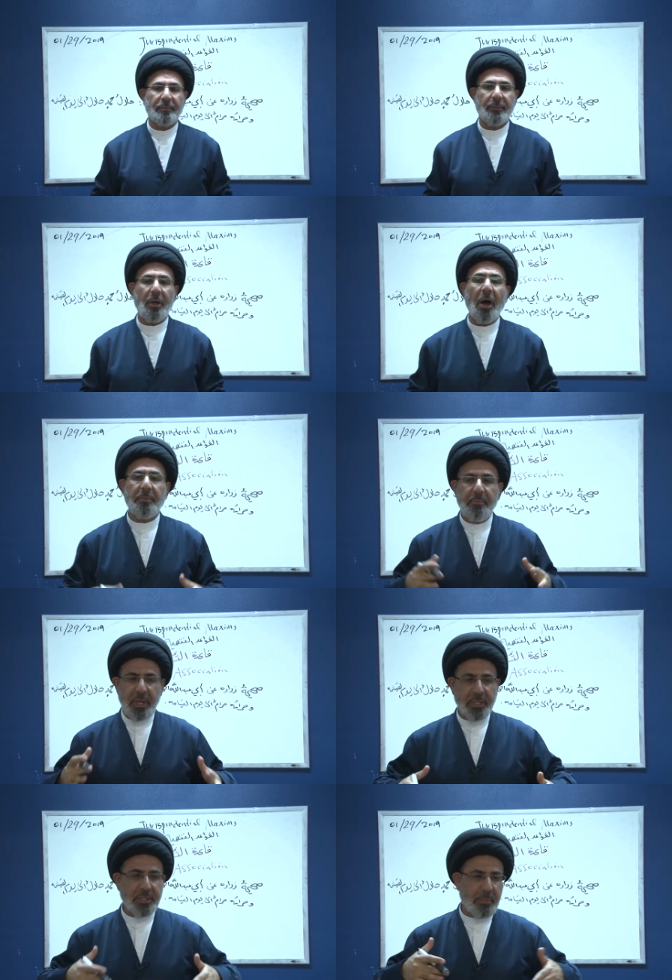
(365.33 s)
God
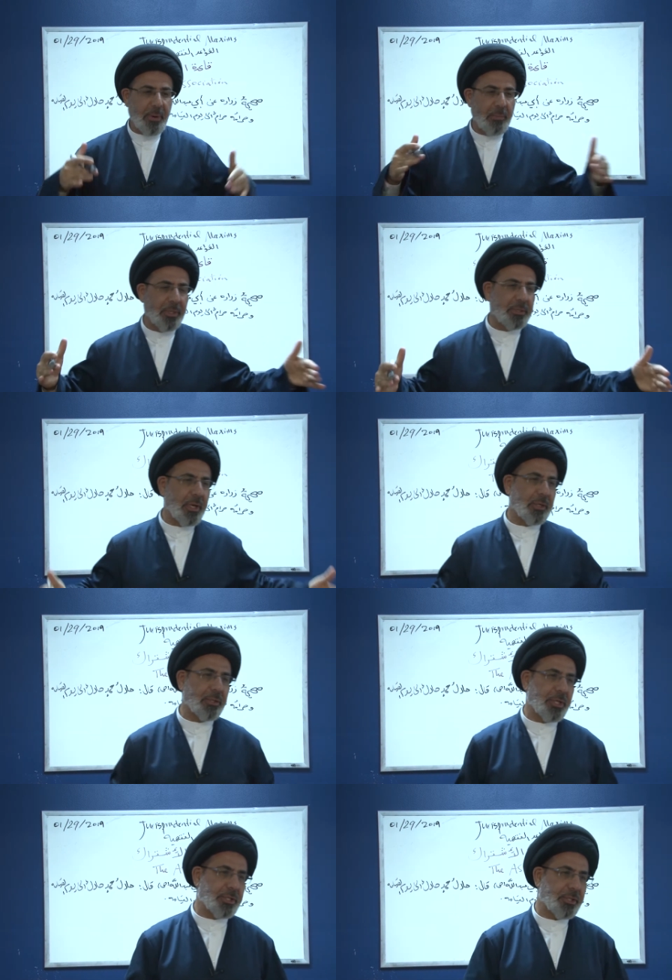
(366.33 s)
makes a public
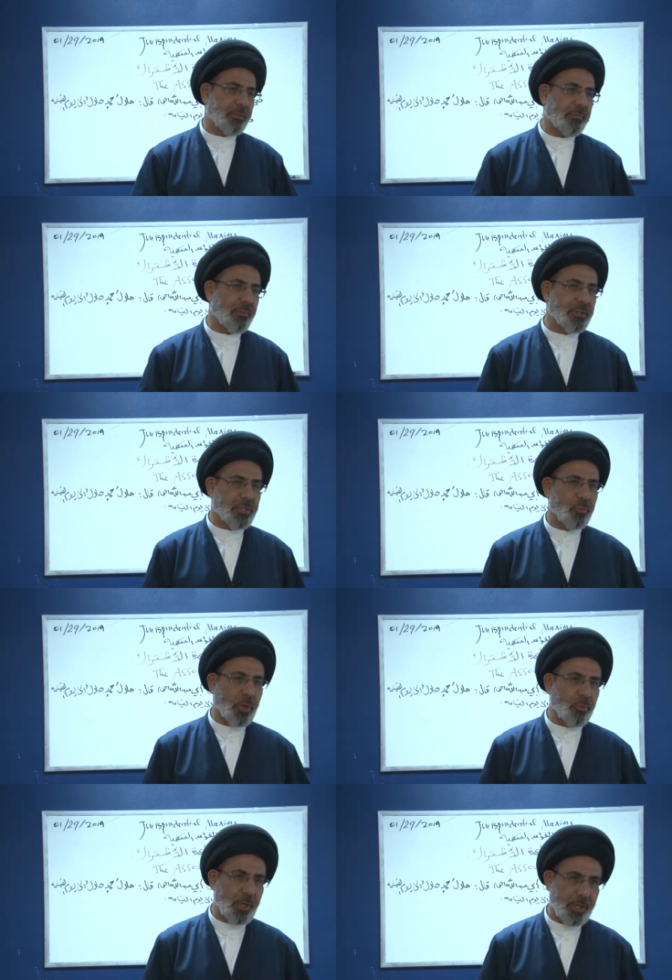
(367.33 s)
declaration. This is
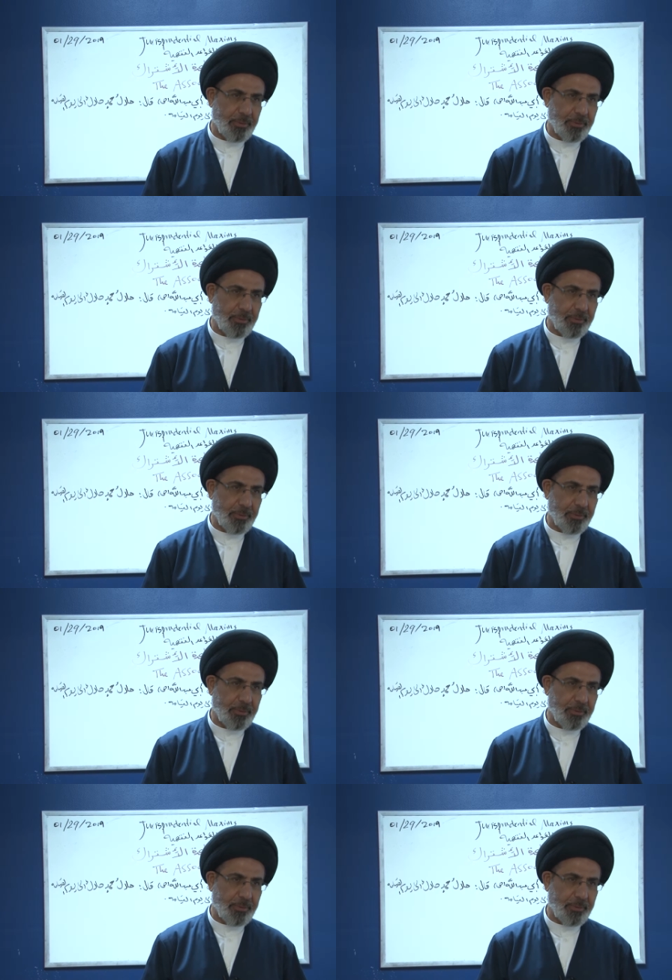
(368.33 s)
one way.